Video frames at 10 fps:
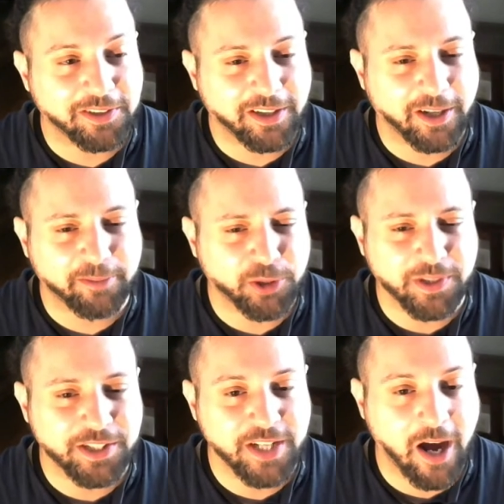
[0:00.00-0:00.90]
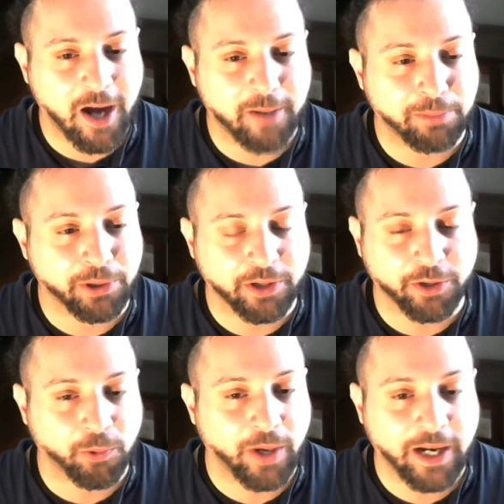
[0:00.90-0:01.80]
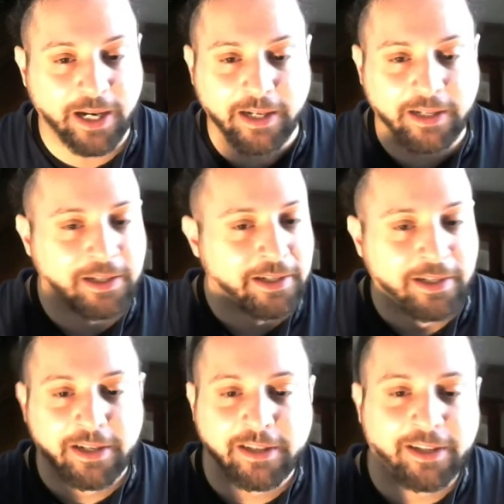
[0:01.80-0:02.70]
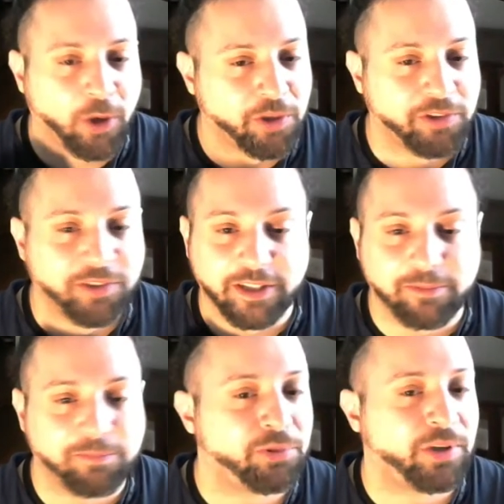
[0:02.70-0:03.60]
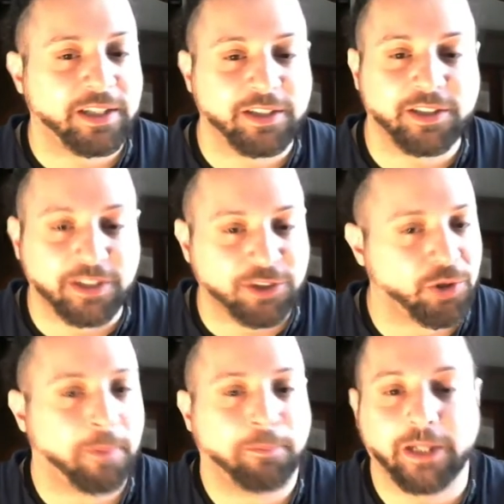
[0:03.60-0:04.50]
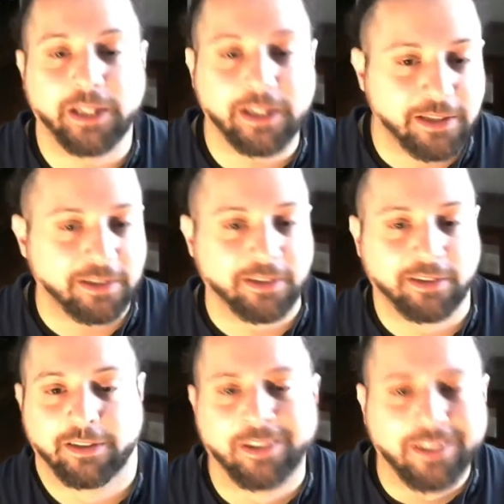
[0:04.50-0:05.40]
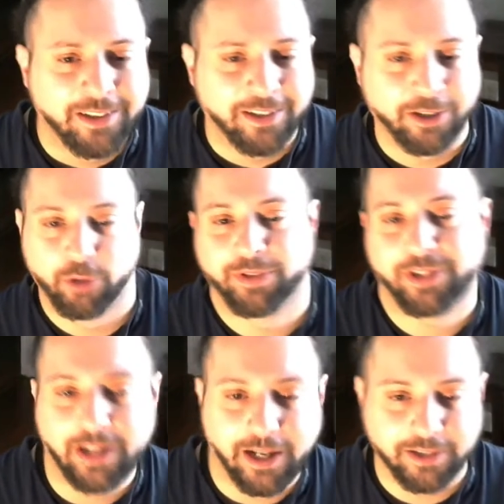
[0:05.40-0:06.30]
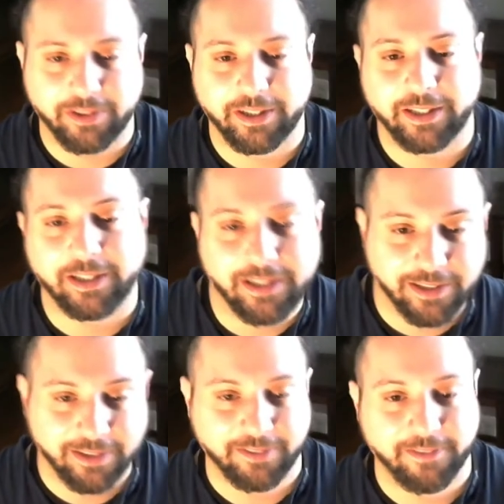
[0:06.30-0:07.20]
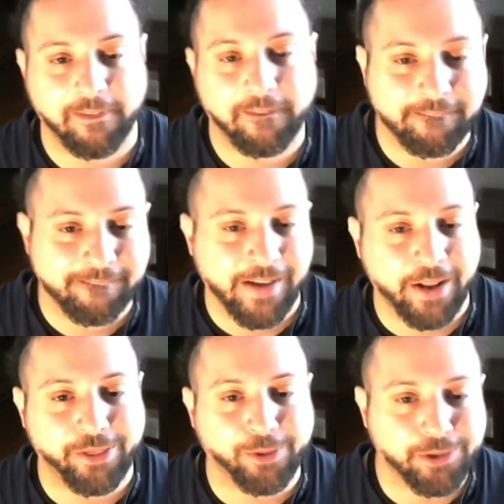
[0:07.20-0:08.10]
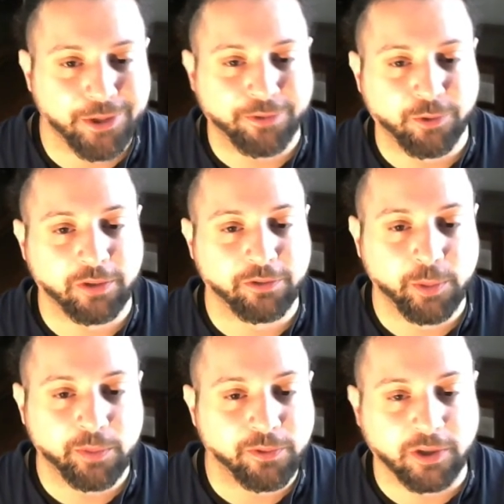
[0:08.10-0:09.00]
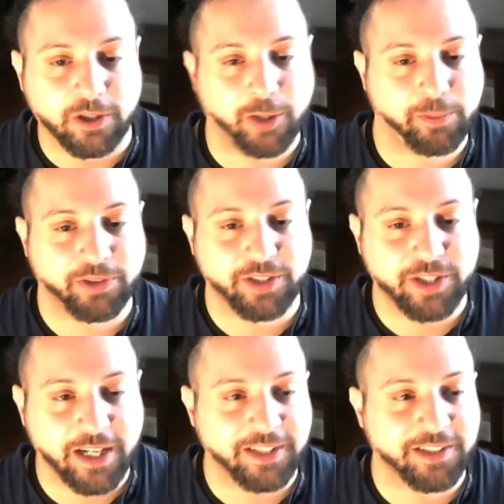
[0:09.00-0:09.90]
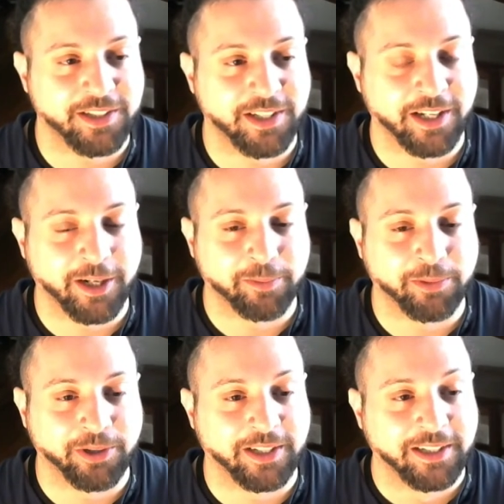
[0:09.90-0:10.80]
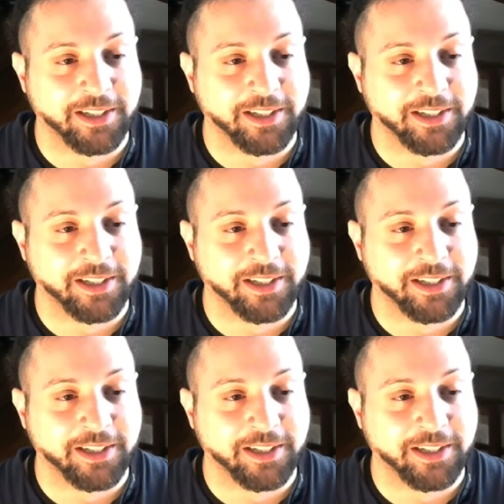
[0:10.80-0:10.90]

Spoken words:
I'm sure it's not, but the way that Hoglan plays this drum beat, it almost kind of throws you for a loop for a couple of seconds there, but